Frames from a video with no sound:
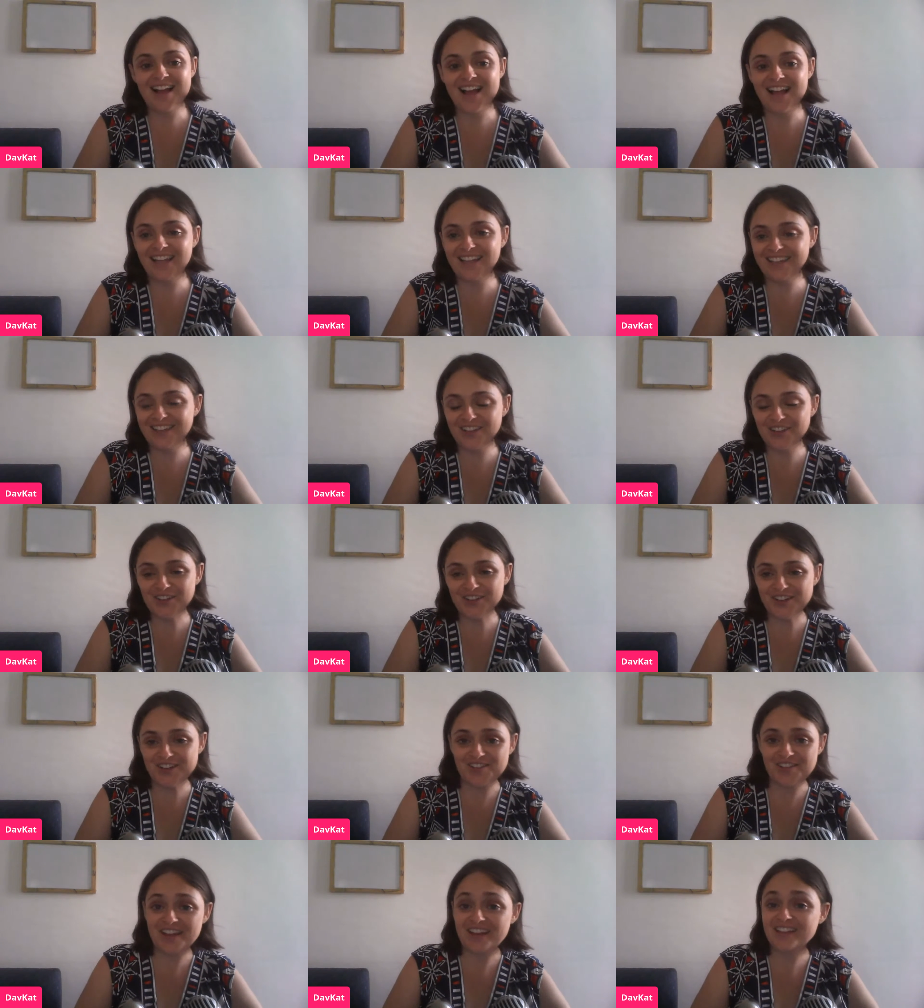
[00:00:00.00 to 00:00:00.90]

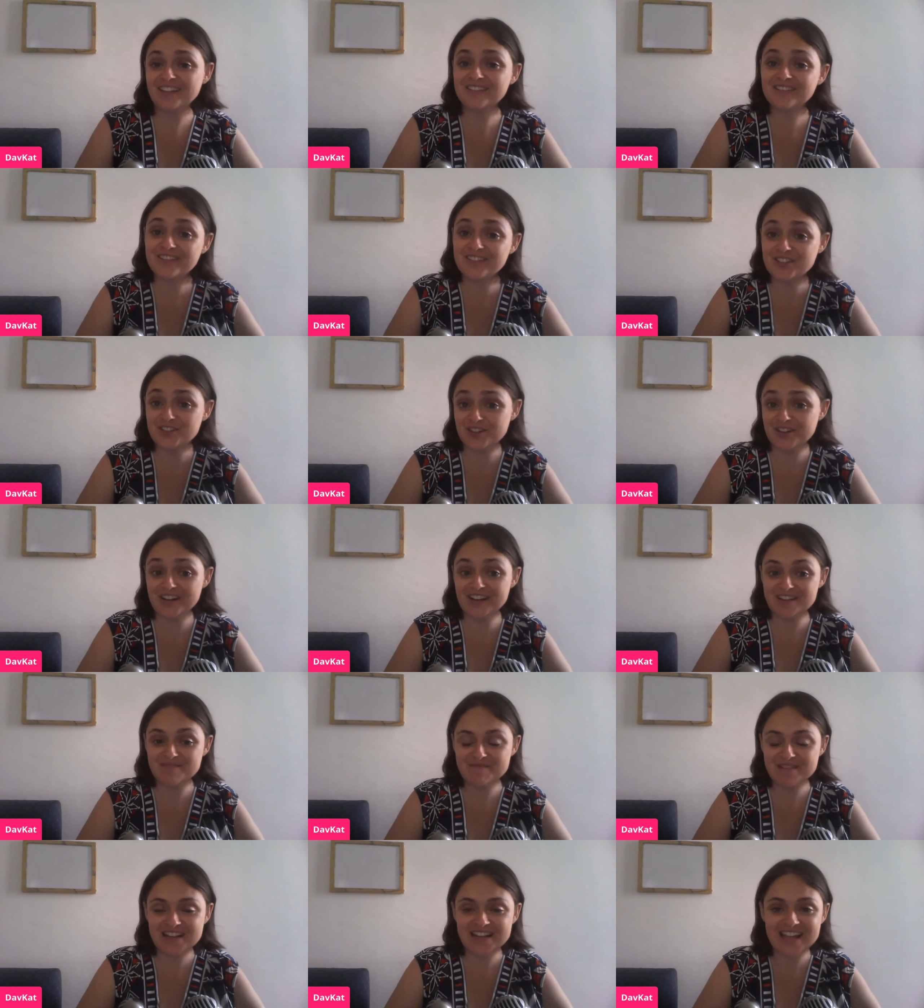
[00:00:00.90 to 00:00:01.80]
Hello, thanks for
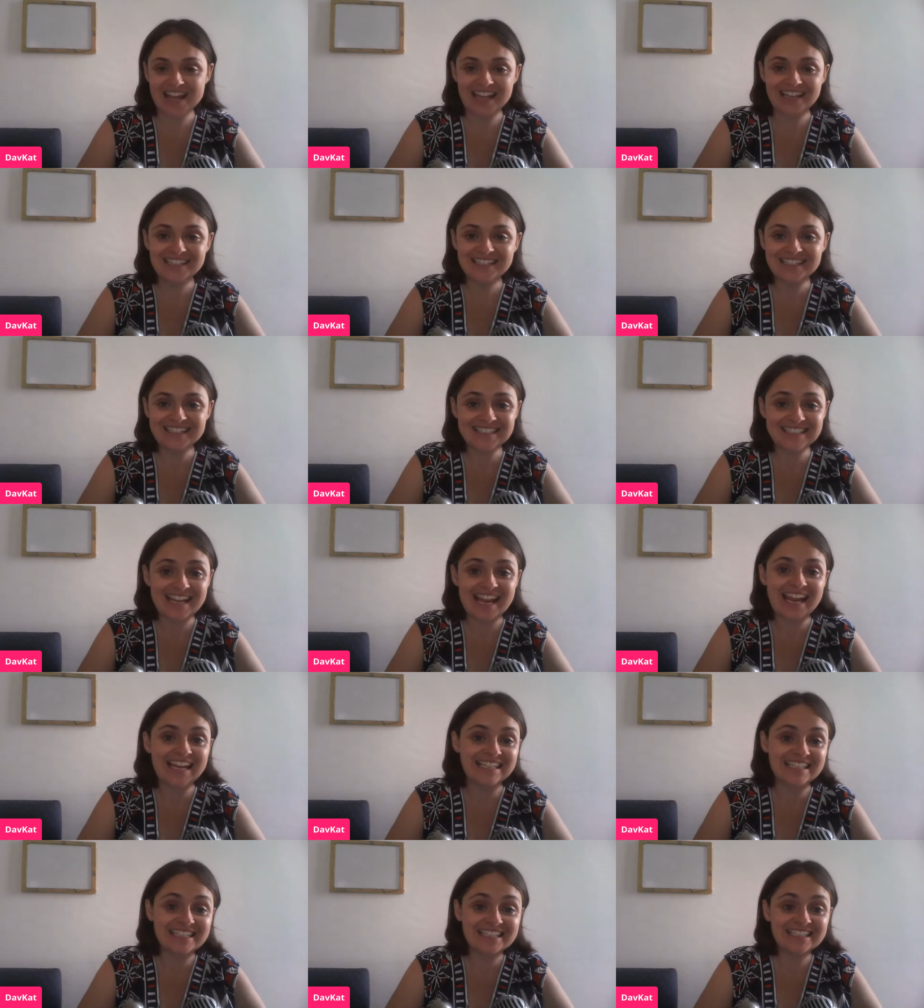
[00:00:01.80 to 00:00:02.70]
joining me again. To
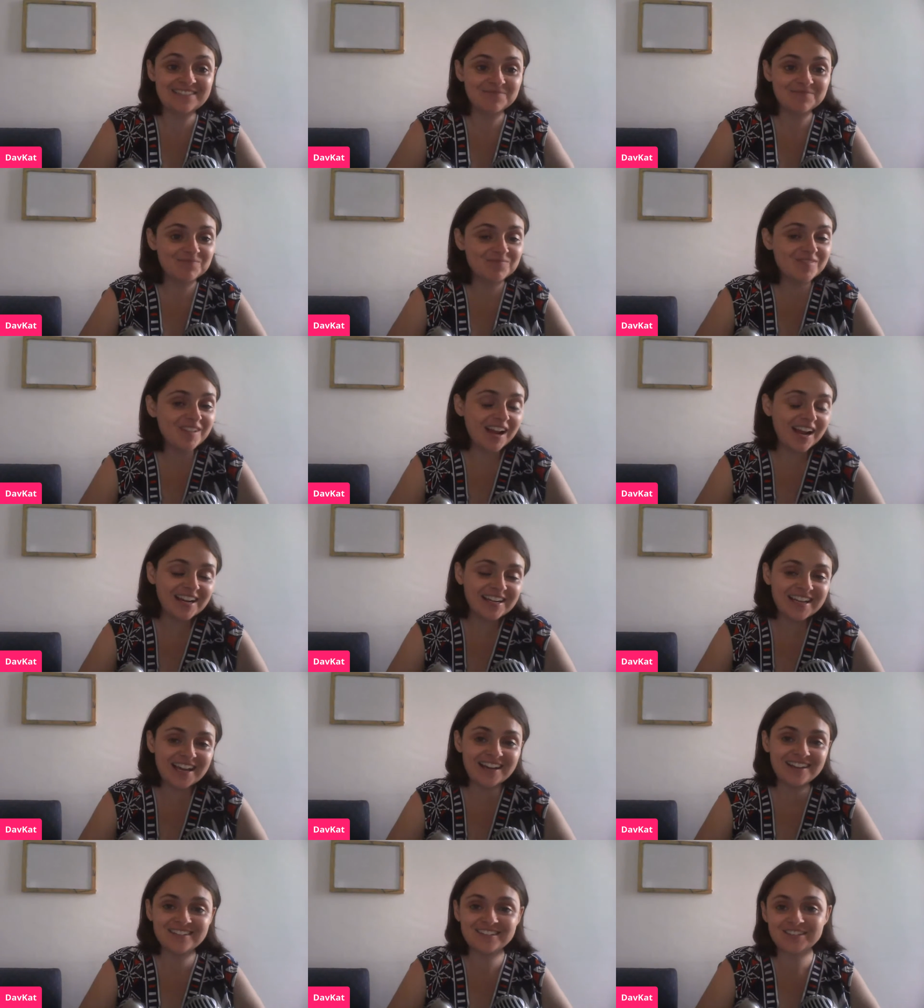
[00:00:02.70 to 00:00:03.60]
any night
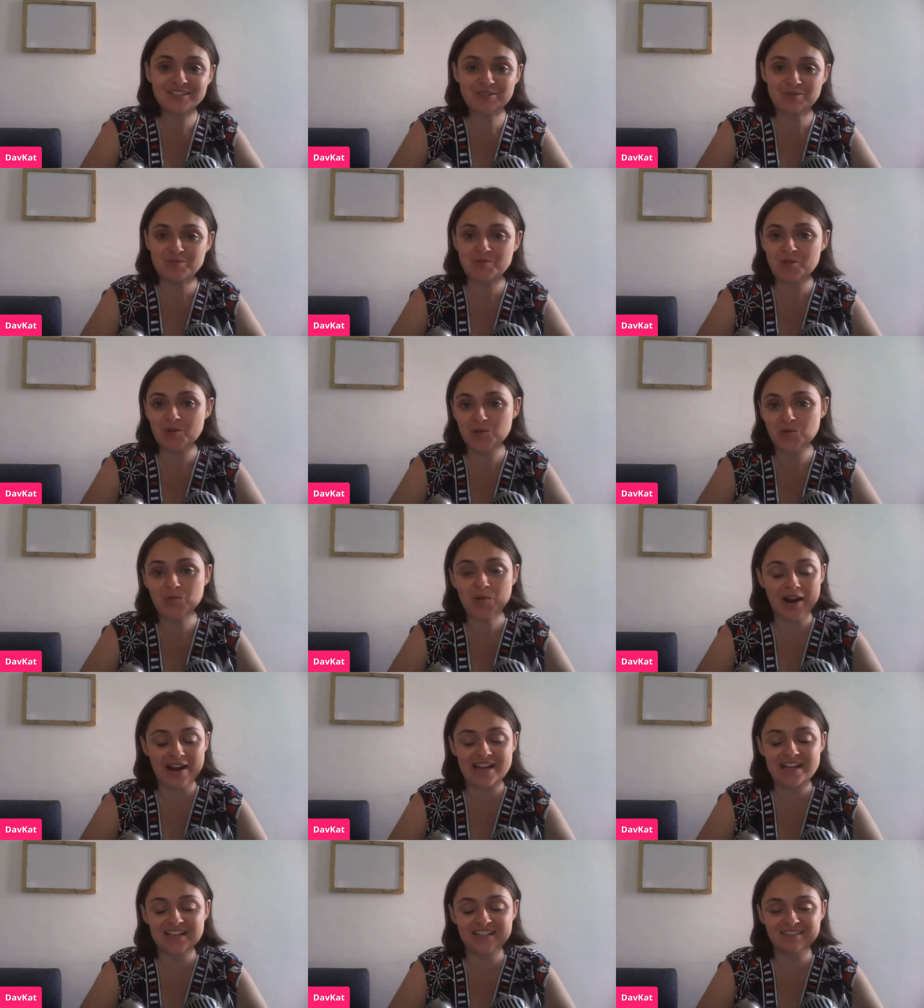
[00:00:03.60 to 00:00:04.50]
owls who are
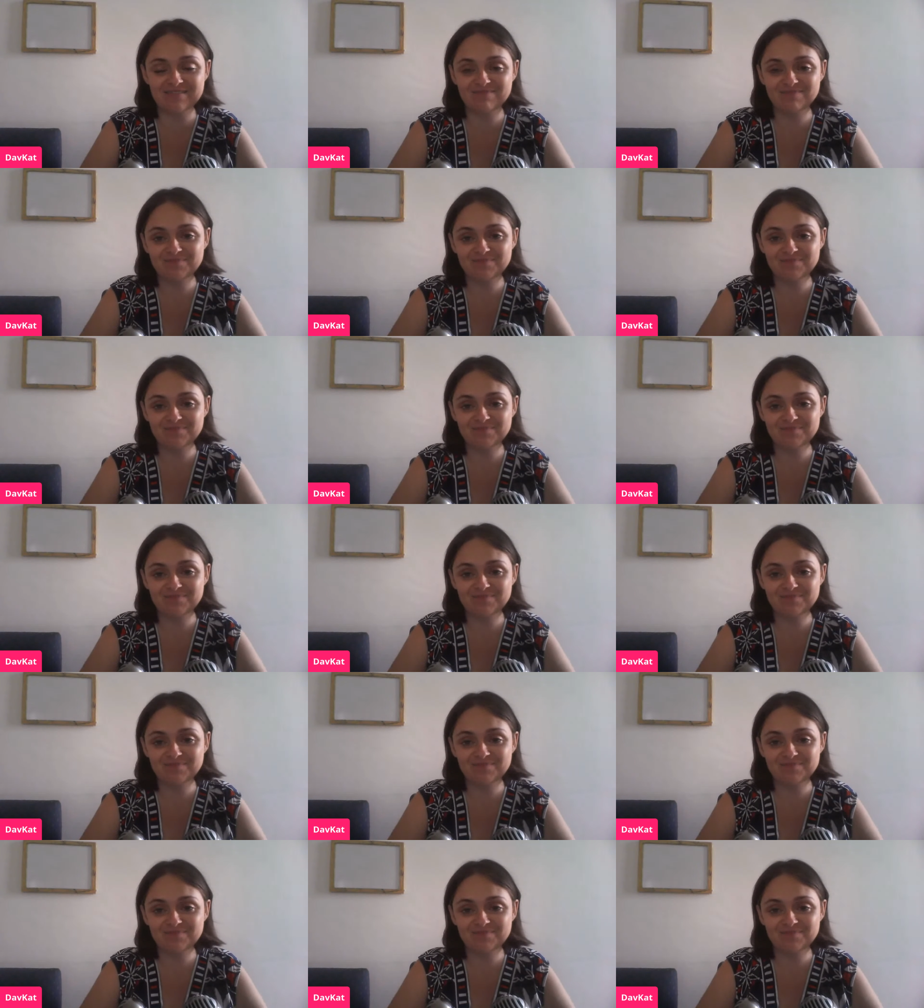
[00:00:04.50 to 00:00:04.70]
awake,